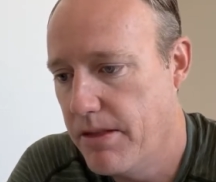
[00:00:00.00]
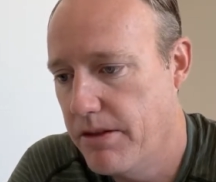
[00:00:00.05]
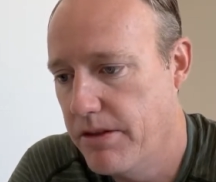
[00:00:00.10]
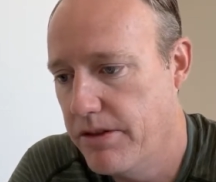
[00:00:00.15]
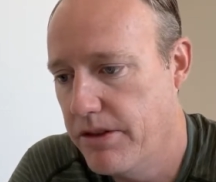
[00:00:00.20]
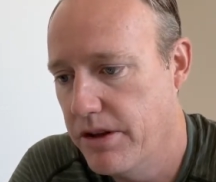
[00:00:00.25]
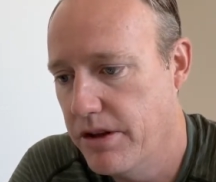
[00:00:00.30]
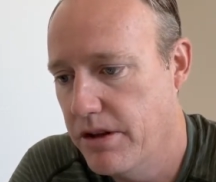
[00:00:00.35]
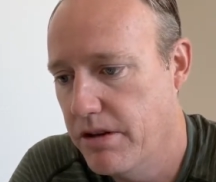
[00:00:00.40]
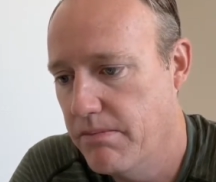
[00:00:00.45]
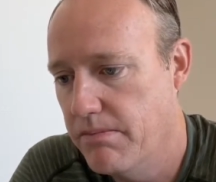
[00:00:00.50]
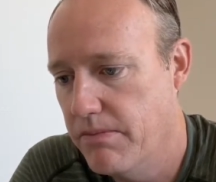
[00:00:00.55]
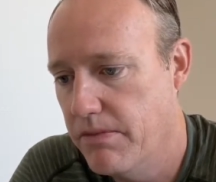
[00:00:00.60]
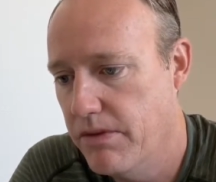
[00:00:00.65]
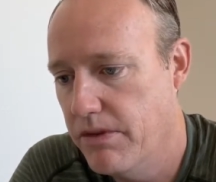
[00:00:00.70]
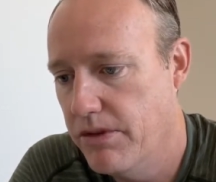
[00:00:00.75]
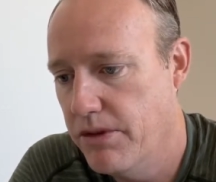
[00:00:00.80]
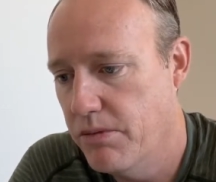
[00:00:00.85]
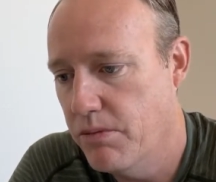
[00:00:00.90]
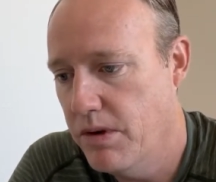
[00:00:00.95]
the
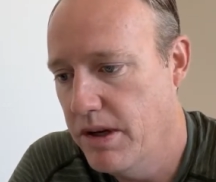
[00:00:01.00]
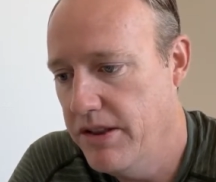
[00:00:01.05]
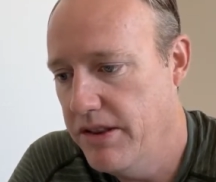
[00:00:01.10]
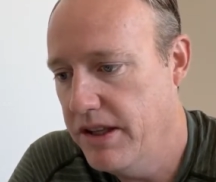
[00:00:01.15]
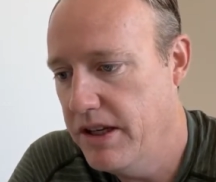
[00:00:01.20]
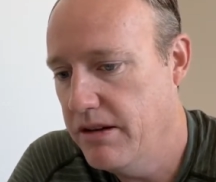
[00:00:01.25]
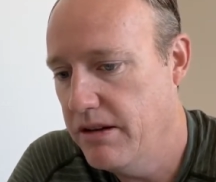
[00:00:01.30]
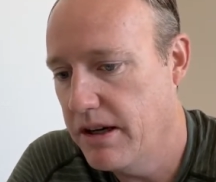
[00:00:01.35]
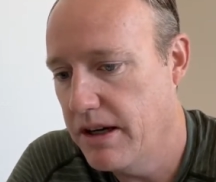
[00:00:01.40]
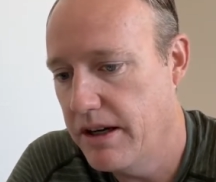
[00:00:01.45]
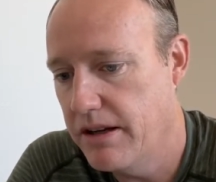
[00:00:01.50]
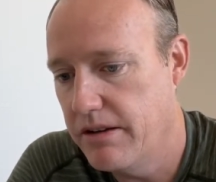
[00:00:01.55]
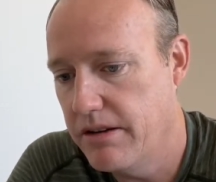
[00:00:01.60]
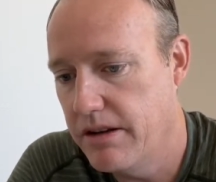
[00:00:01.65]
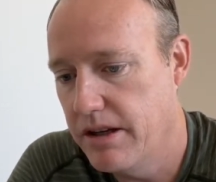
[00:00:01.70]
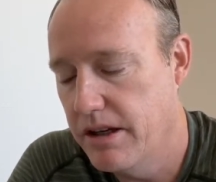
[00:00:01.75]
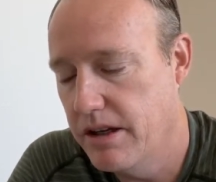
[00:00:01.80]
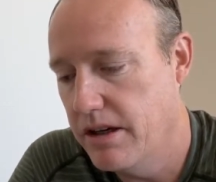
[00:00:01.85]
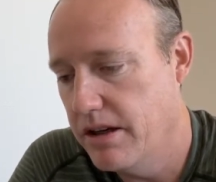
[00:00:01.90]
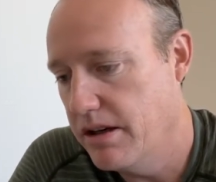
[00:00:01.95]
one thing that,
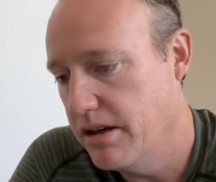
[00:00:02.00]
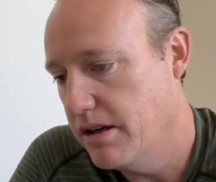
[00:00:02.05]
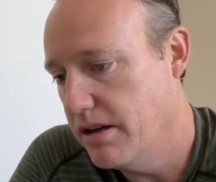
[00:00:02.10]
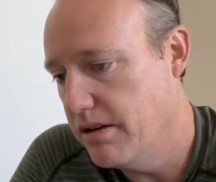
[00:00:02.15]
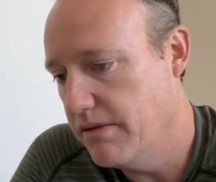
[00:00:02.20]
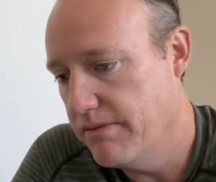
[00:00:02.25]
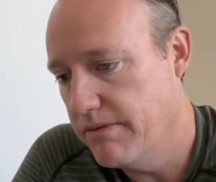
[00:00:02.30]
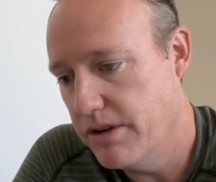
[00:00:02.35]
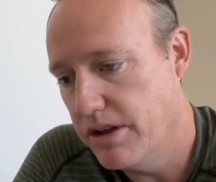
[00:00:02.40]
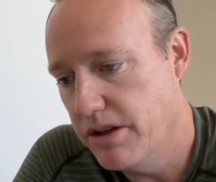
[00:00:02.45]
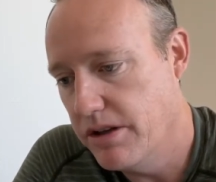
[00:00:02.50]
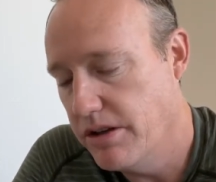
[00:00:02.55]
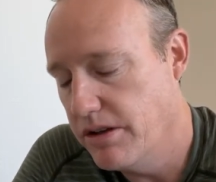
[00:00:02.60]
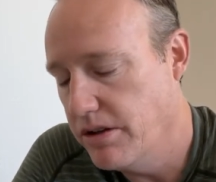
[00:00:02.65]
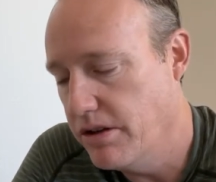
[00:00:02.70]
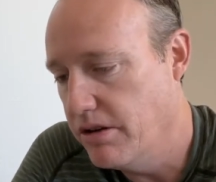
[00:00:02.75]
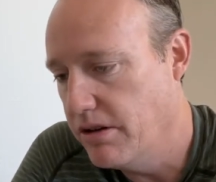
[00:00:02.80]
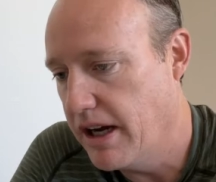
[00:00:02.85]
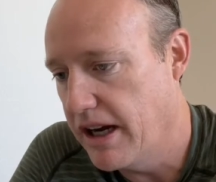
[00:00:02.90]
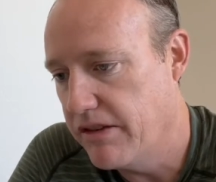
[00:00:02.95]
and
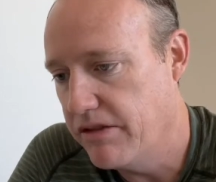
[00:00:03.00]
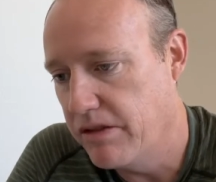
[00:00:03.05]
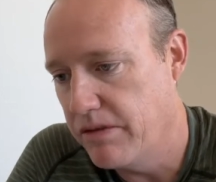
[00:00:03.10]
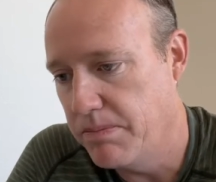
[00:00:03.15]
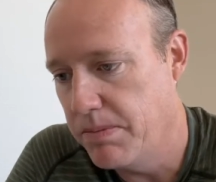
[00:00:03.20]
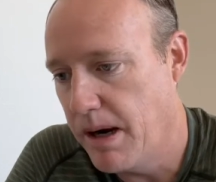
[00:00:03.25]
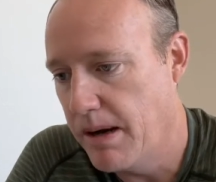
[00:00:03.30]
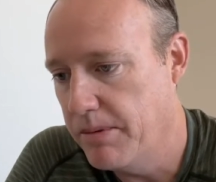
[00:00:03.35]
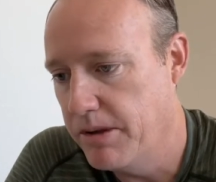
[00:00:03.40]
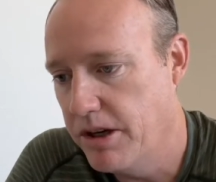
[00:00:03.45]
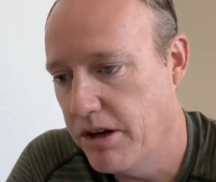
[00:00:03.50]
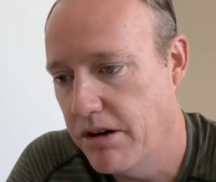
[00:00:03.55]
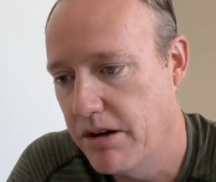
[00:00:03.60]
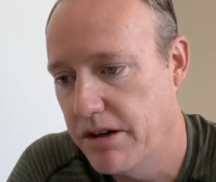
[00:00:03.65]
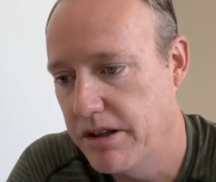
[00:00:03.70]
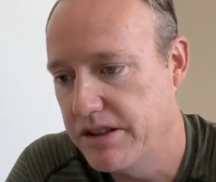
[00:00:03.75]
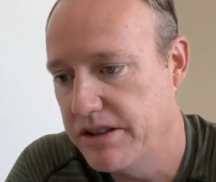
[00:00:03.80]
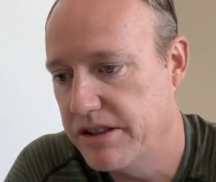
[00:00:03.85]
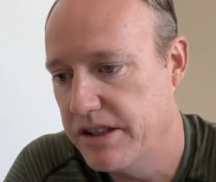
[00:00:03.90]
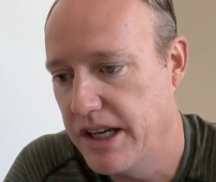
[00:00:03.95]
you guys have probably heard
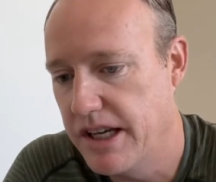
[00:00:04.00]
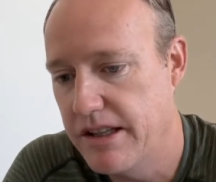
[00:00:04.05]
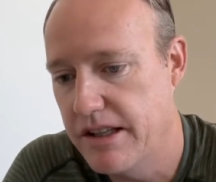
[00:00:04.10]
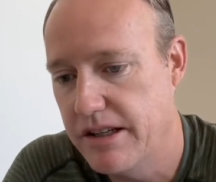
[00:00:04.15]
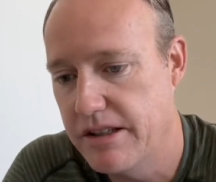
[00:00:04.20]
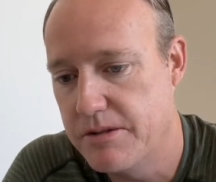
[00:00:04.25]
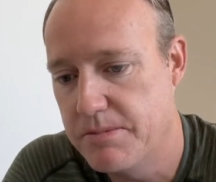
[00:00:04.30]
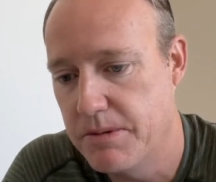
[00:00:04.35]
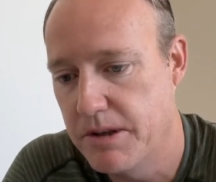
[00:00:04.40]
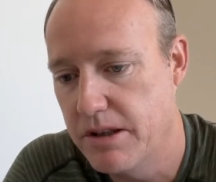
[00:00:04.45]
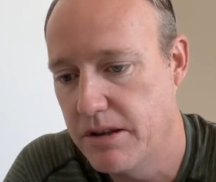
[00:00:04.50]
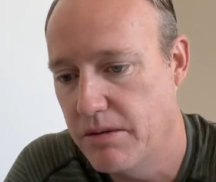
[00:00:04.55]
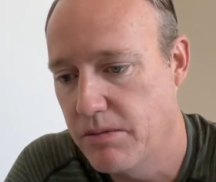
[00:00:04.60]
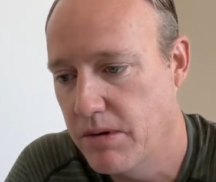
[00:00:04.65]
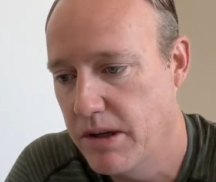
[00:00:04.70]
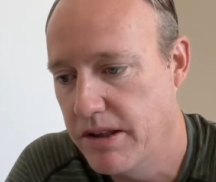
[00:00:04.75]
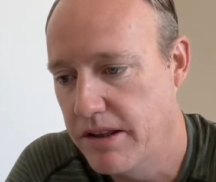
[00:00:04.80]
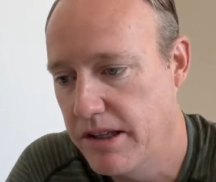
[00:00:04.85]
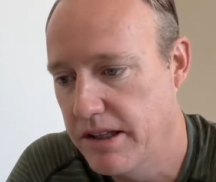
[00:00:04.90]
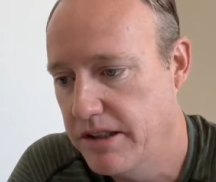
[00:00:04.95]
us say this, but the
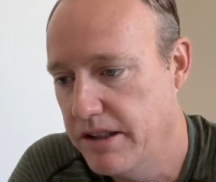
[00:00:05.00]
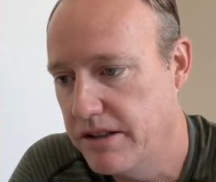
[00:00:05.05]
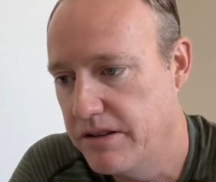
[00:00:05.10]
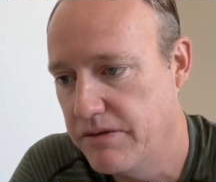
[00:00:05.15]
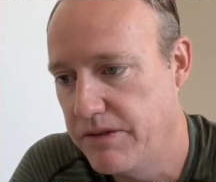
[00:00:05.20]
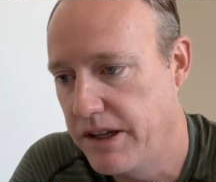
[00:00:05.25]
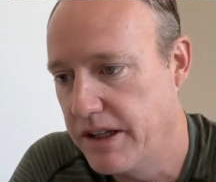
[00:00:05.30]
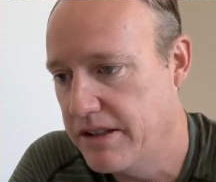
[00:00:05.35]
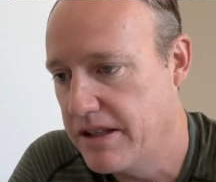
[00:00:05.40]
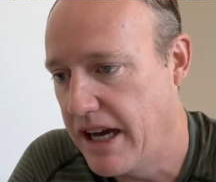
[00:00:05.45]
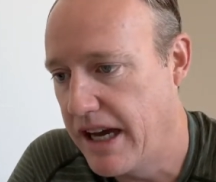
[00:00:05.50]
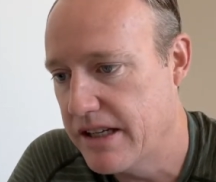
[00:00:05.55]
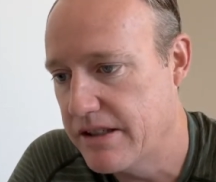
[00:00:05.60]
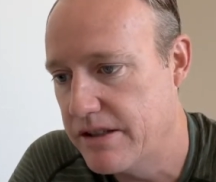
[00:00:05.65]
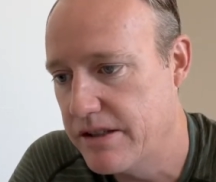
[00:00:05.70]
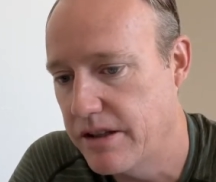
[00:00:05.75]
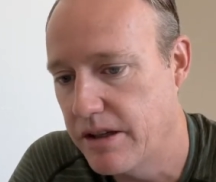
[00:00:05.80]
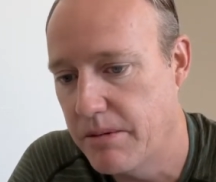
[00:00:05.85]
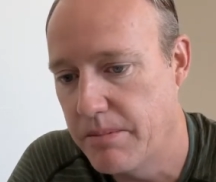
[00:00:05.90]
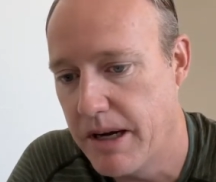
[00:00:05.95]
one thing that's
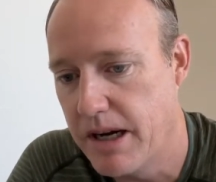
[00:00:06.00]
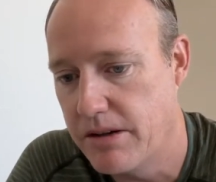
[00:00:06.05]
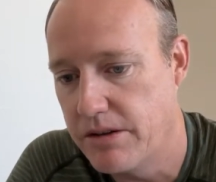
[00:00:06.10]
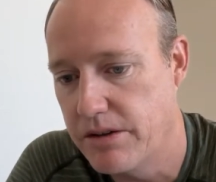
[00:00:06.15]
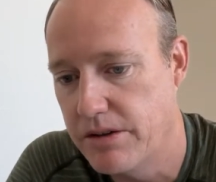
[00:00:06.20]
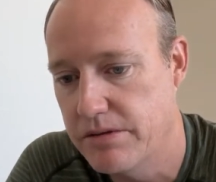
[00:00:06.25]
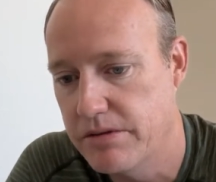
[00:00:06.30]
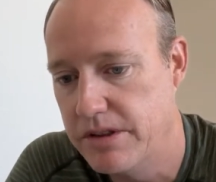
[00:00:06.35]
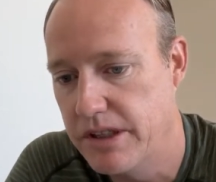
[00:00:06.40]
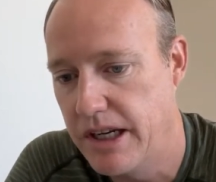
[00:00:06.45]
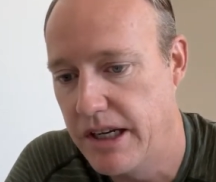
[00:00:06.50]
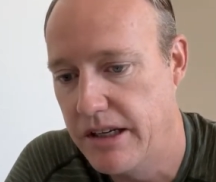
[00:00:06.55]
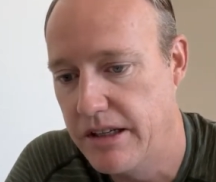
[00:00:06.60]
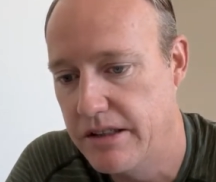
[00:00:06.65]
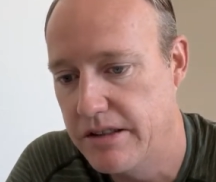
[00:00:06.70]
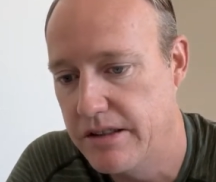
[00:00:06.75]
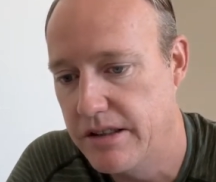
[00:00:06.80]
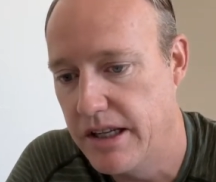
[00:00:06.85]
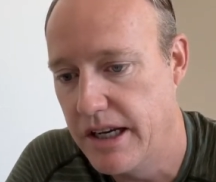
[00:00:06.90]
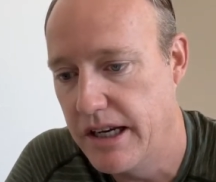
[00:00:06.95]
fantastic about Goosehead
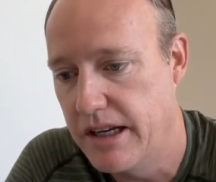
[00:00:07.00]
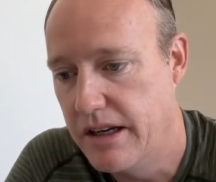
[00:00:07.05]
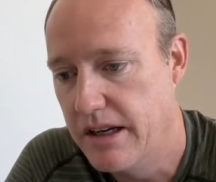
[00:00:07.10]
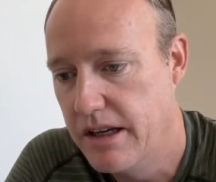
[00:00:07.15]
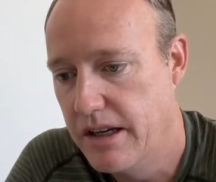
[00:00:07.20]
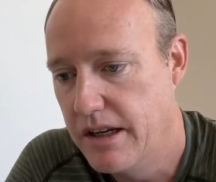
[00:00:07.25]
is that